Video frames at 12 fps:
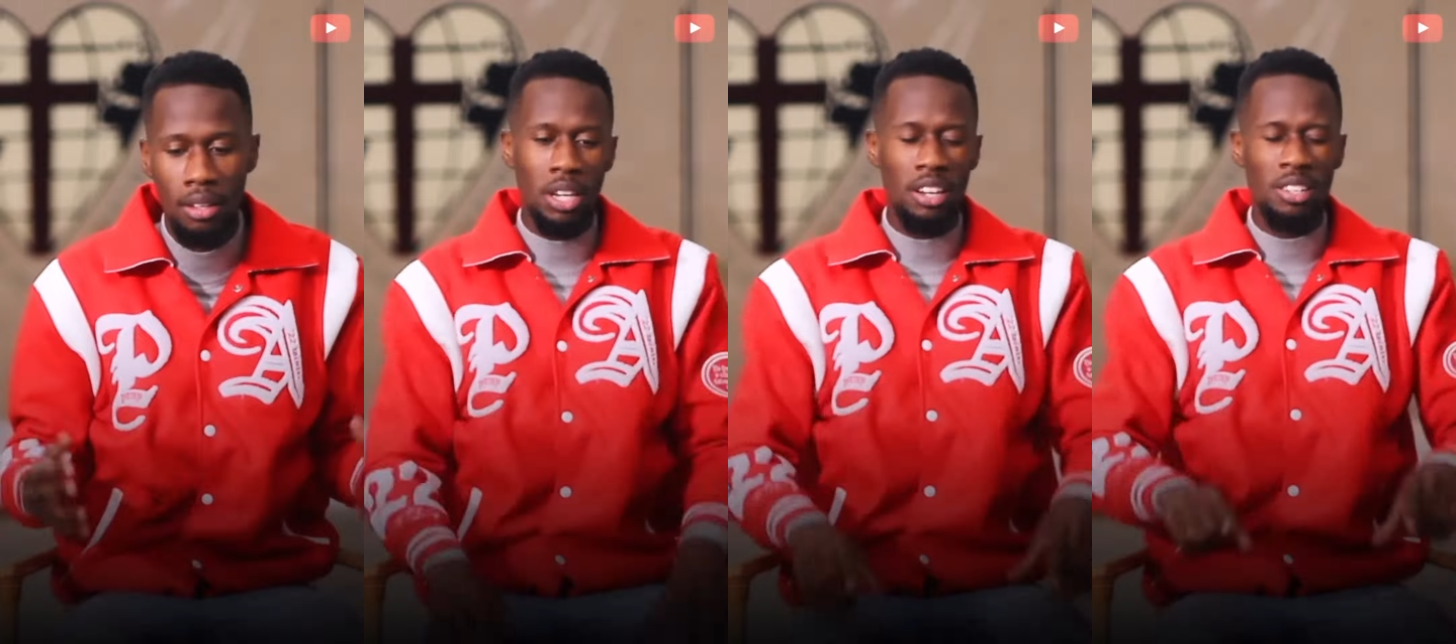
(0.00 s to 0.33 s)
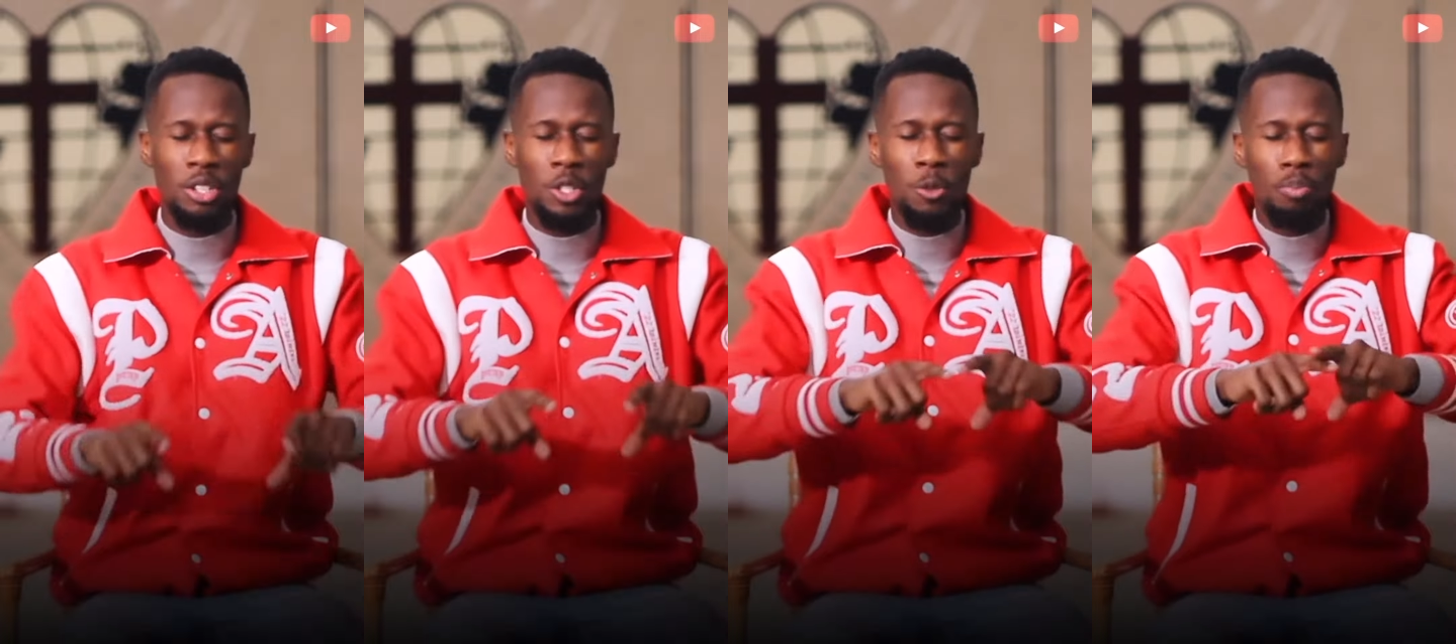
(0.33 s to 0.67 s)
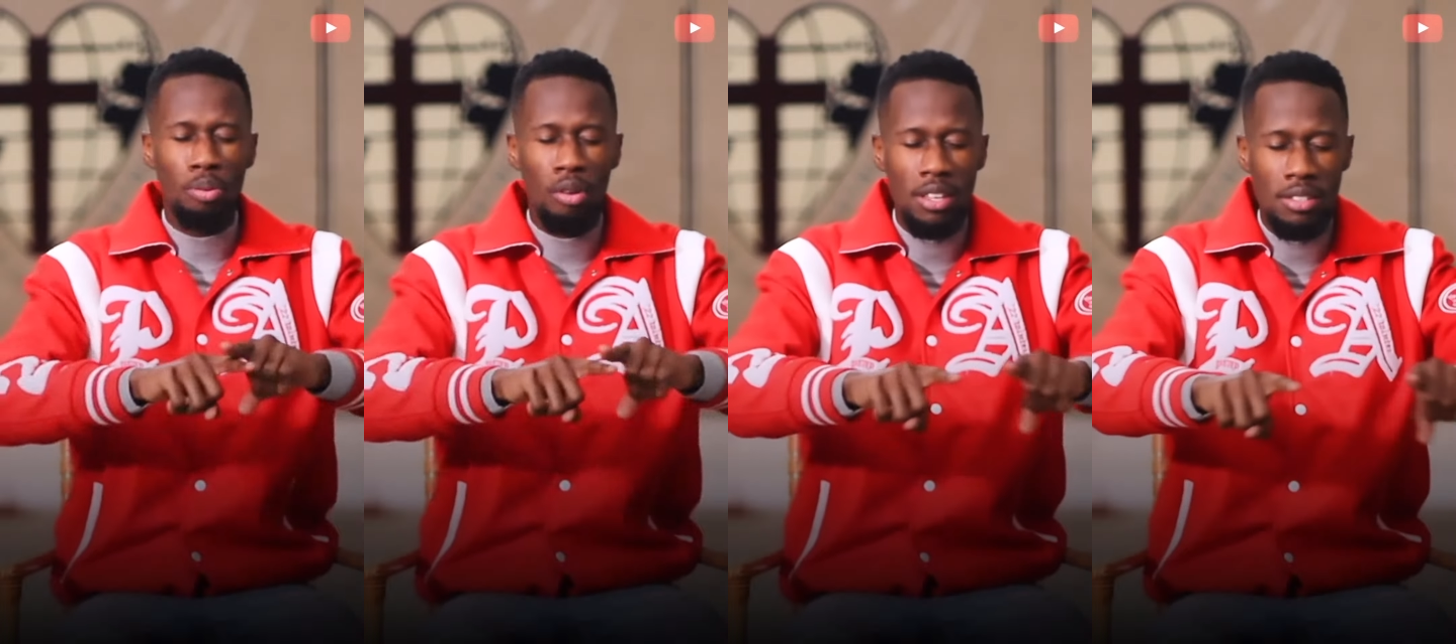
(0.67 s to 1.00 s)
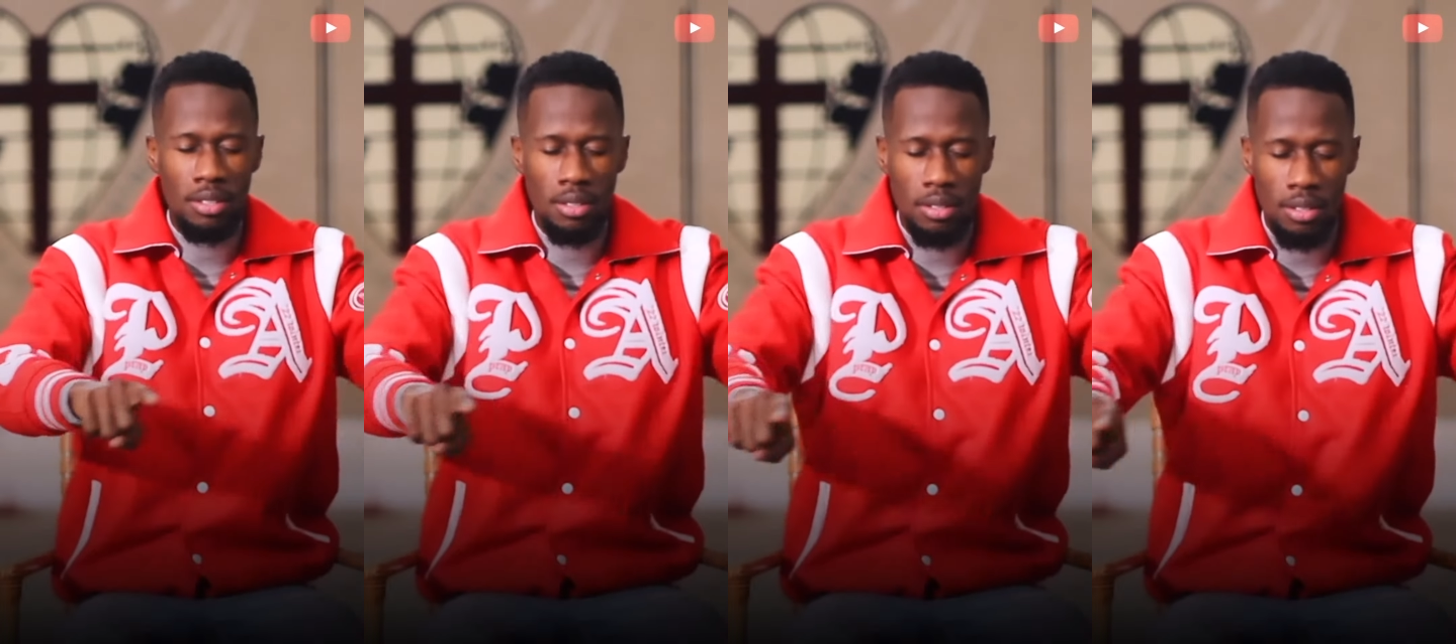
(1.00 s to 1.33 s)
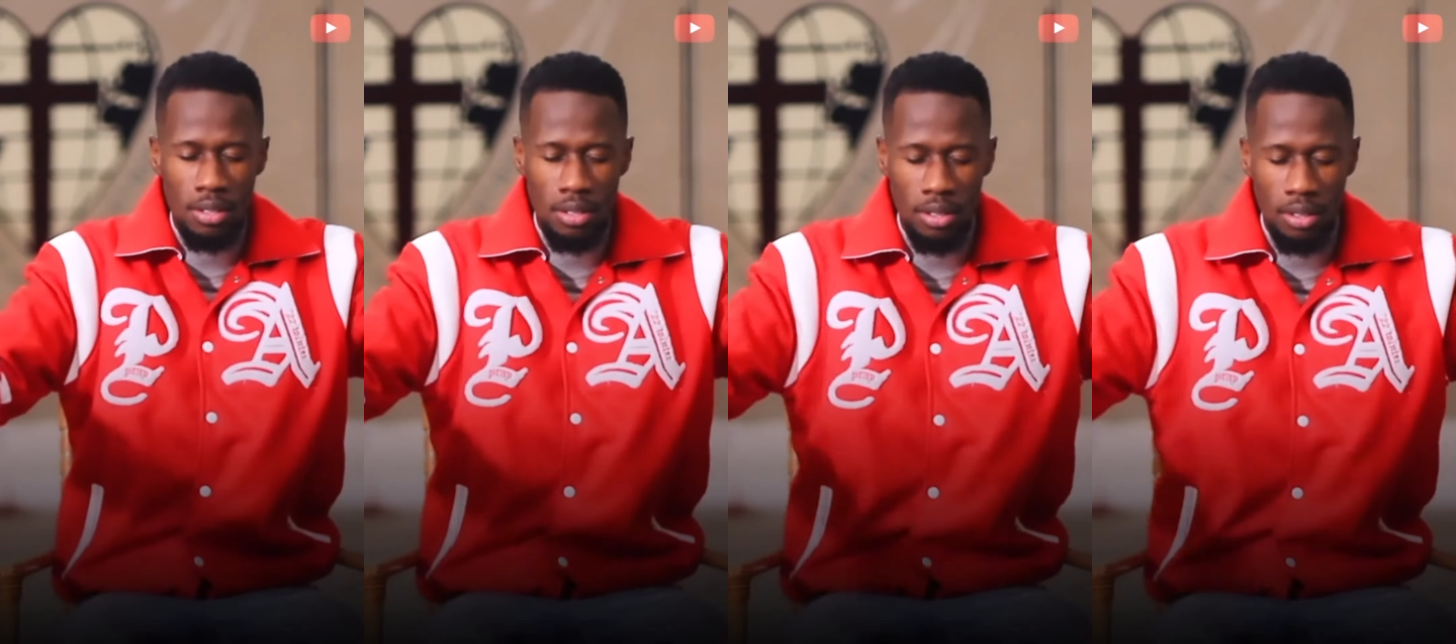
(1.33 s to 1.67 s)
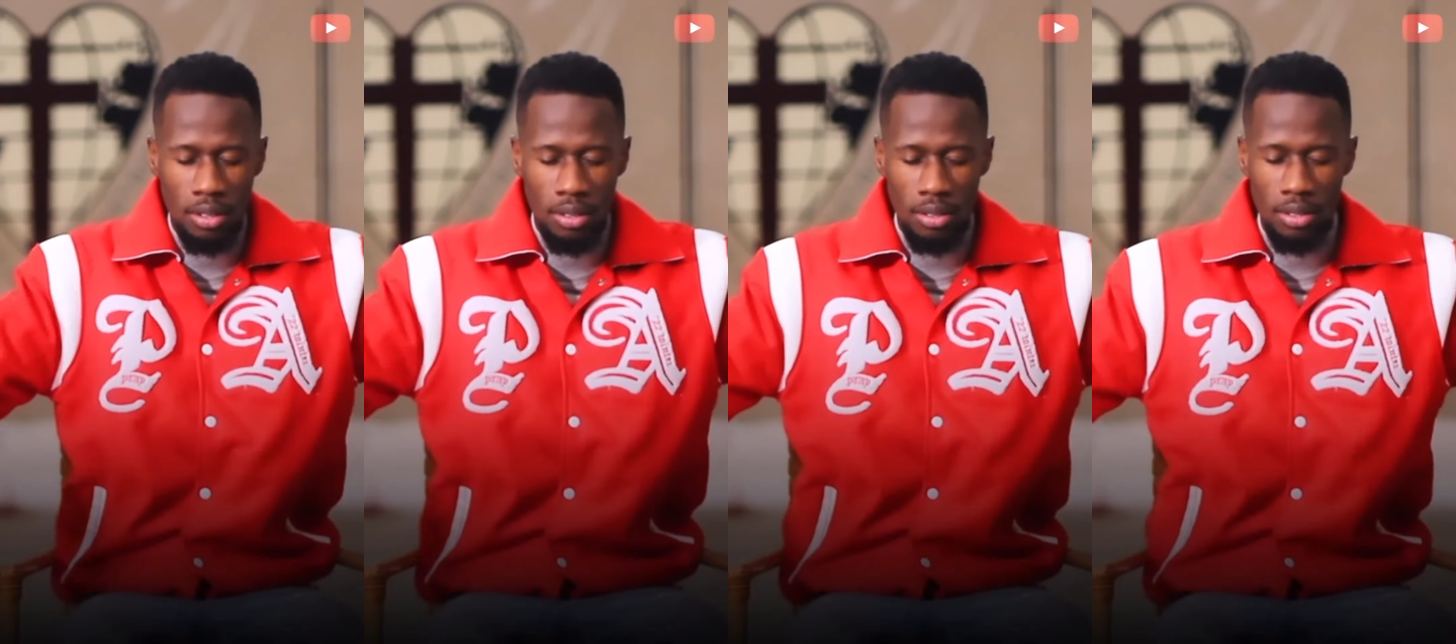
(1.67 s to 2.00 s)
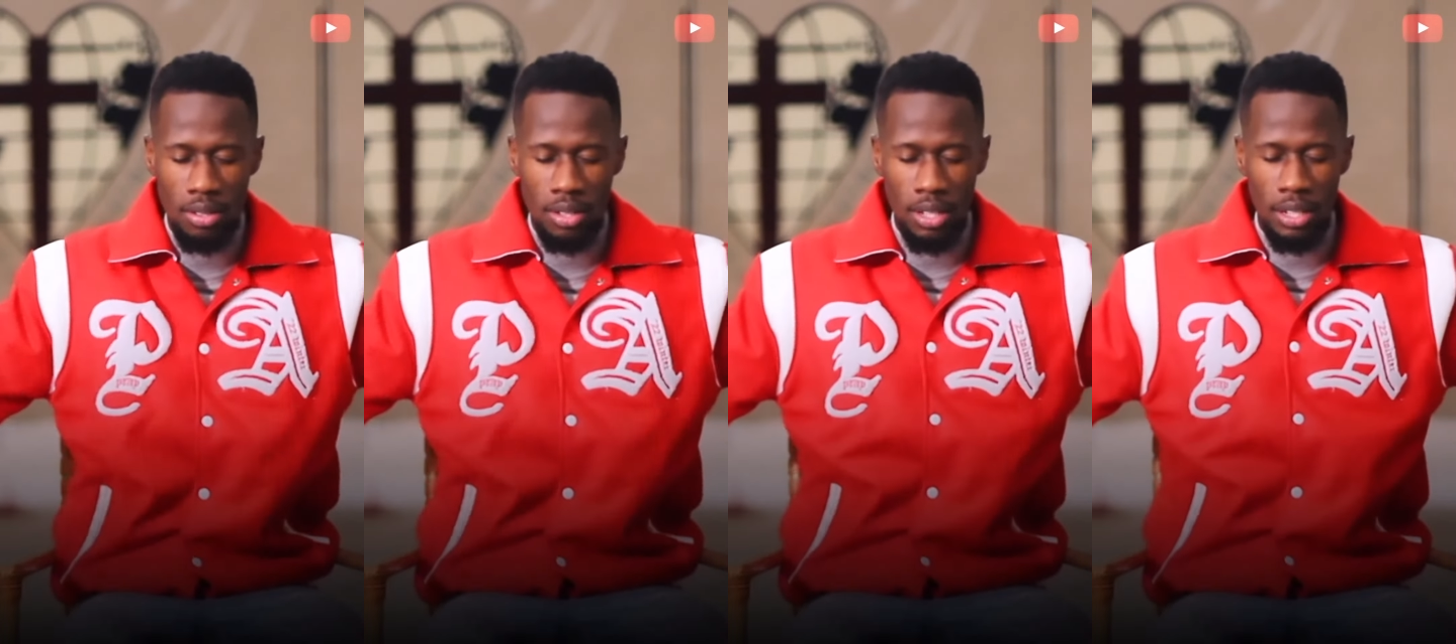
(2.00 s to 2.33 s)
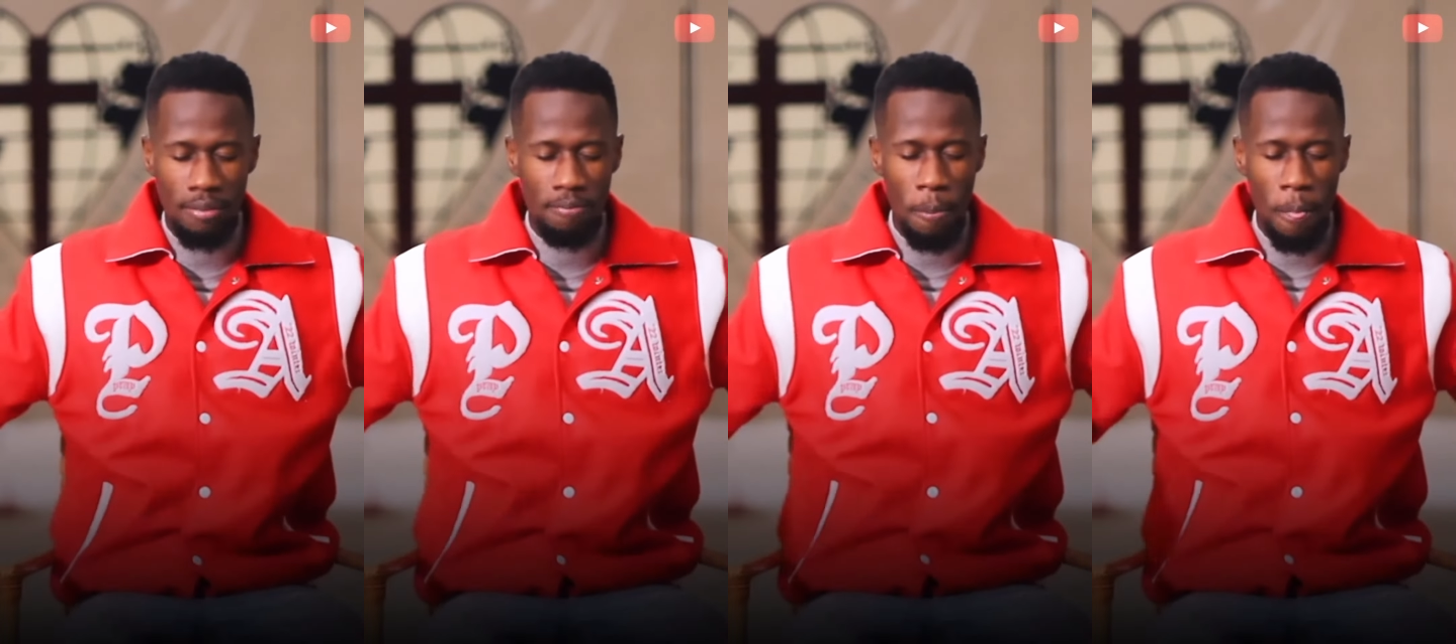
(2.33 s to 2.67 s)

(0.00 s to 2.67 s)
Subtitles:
Because his presence, see,